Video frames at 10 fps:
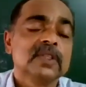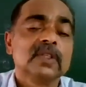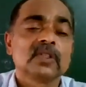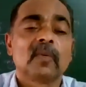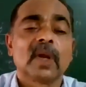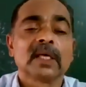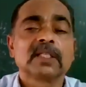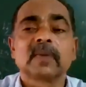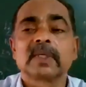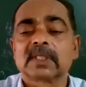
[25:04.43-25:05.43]
So blank
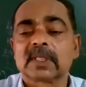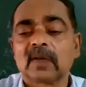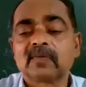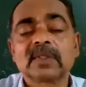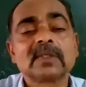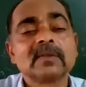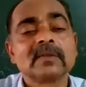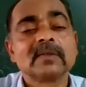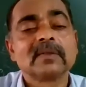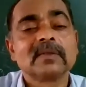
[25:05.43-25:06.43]
spaces left
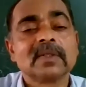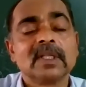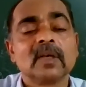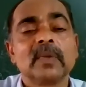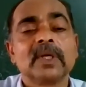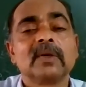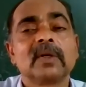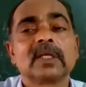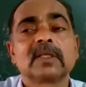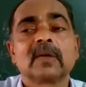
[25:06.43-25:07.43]
in the
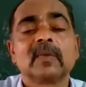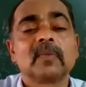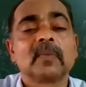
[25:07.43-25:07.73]
periodic table